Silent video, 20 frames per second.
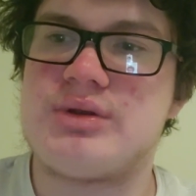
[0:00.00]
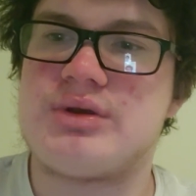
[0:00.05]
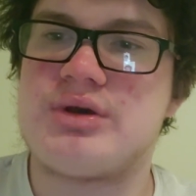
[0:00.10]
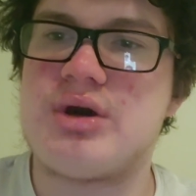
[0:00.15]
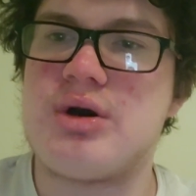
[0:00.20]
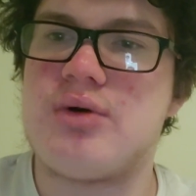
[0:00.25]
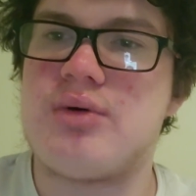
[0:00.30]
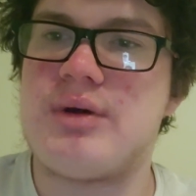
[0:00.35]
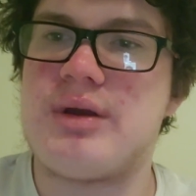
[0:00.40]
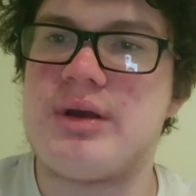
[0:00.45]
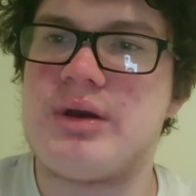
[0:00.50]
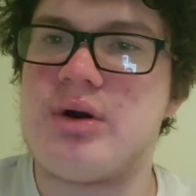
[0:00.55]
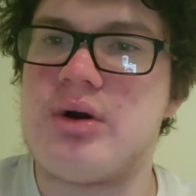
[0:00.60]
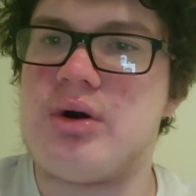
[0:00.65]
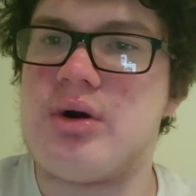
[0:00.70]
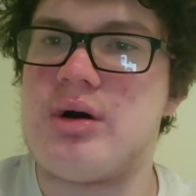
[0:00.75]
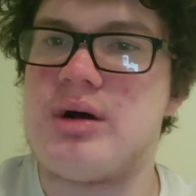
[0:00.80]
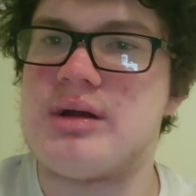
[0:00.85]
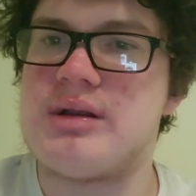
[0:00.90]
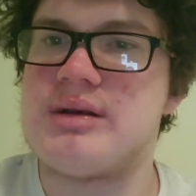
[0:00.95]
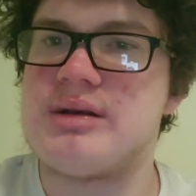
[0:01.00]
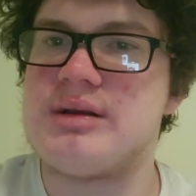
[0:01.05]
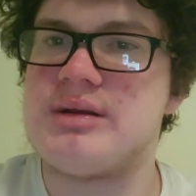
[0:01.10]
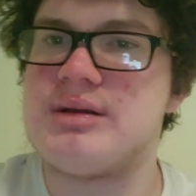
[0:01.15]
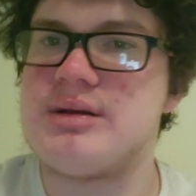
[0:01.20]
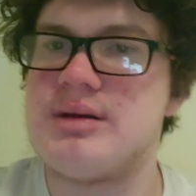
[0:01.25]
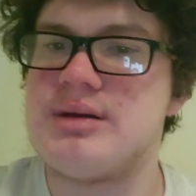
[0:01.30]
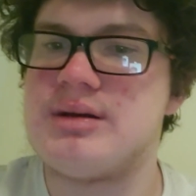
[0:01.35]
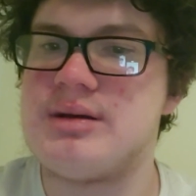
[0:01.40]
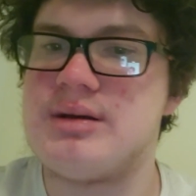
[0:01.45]
going on
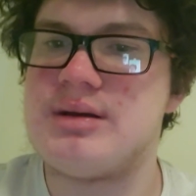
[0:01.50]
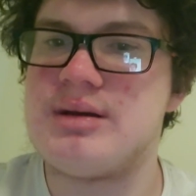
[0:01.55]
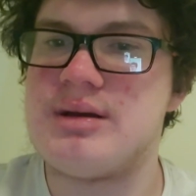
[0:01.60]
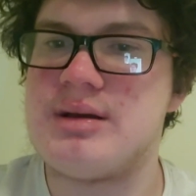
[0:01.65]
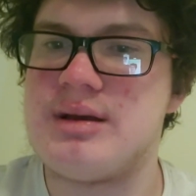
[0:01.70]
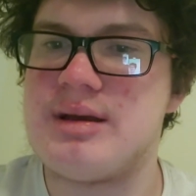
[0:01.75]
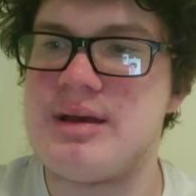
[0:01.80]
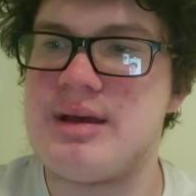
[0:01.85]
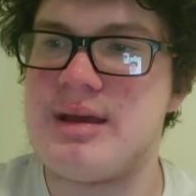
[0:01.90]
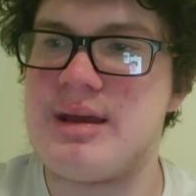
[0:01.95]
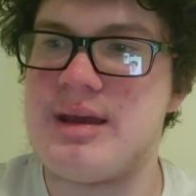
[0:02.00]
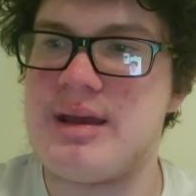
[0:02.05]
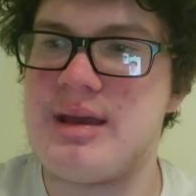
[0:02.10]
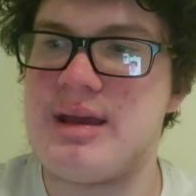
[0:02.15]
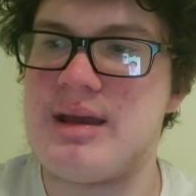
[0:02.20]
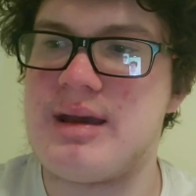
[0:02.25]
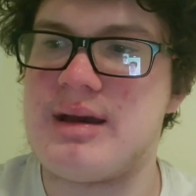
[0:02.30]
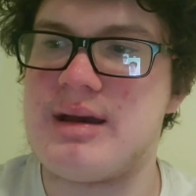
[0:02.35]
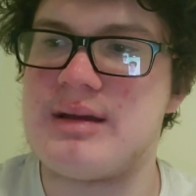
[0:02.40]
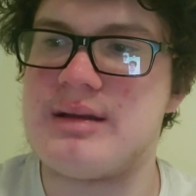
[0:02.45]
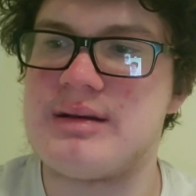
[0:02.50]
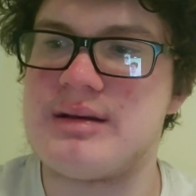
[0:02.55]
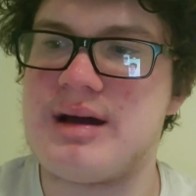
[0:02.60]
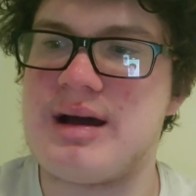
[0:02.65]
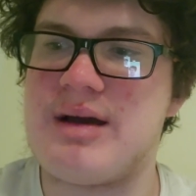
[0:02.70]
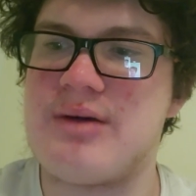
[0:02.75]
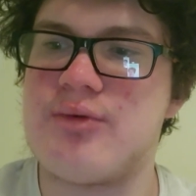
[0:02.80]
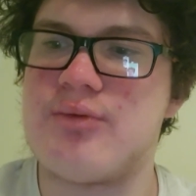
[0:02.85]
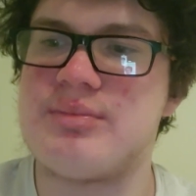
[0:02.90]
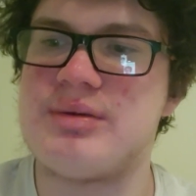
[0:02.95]
and
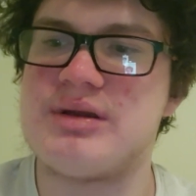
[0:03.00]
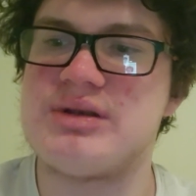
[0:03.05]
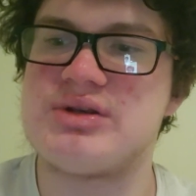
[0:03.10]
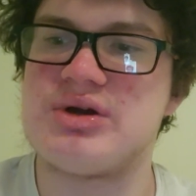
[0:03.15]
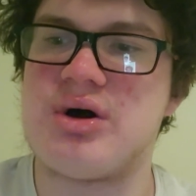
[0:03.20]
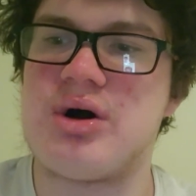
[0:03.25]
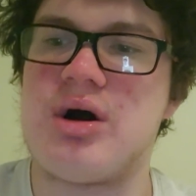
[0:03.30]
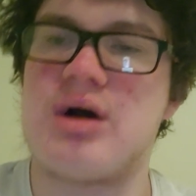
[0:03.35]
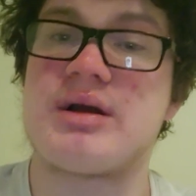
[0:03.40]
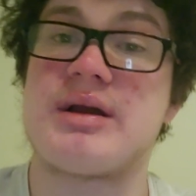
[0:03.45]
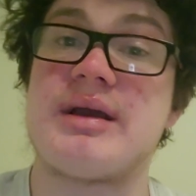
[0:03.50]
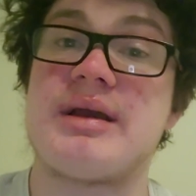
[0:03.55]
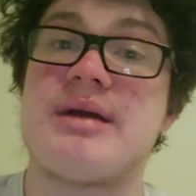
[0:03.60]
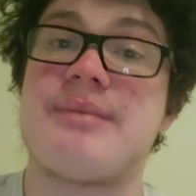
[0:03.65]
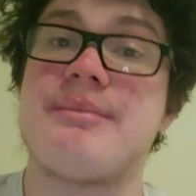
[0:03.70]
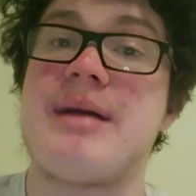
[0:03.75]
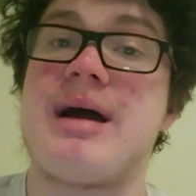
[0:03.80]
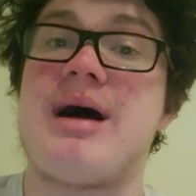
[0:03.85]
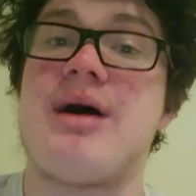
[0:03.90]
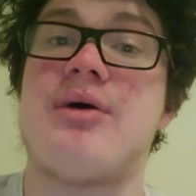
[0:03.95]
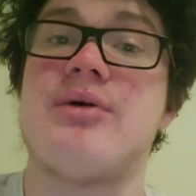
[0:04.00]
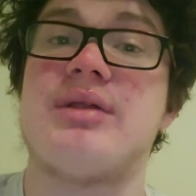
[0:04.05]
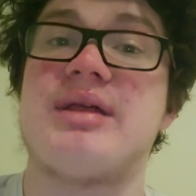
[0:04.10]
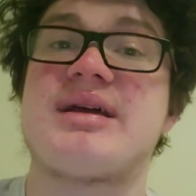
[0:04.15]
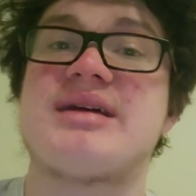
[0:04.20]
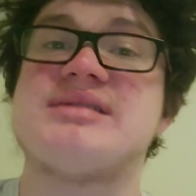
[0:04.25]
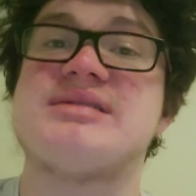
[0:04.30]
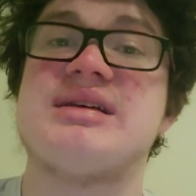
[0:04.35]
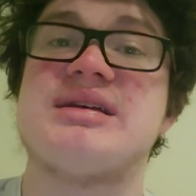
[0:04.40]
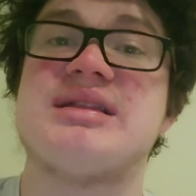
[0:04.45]
I will be talking about,
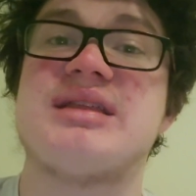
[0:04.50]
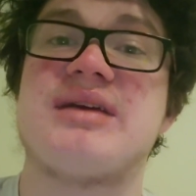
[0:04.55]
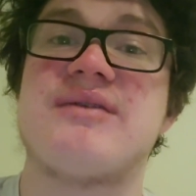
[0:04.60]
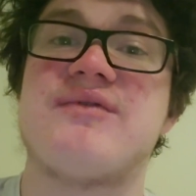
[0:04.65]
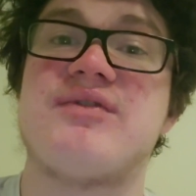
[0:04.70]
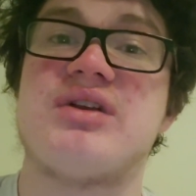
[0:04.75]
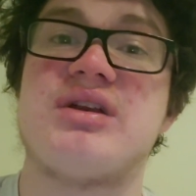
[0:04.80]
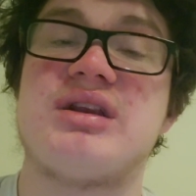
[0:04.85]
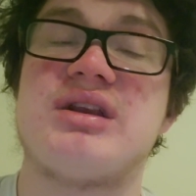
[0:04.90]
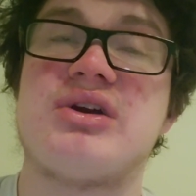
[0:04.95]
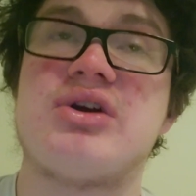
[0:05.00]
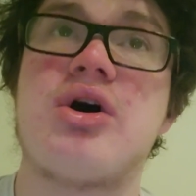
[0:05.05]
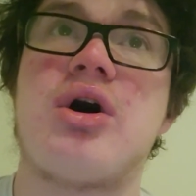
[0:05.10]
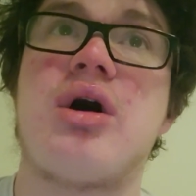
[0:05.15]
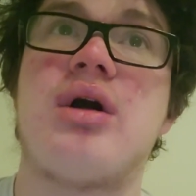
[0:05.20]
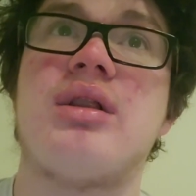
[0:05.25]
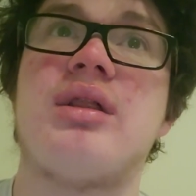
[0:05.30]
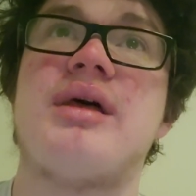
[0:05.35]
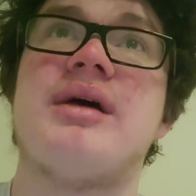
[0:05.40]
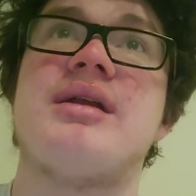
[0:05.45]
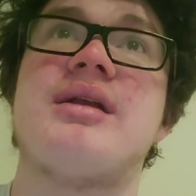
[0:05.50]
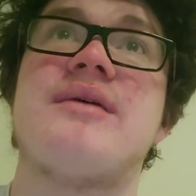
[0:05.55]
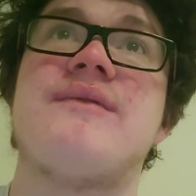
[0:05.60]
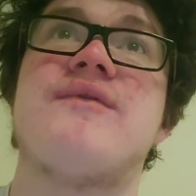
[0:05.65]
like I said, the Infinity Gauntlet.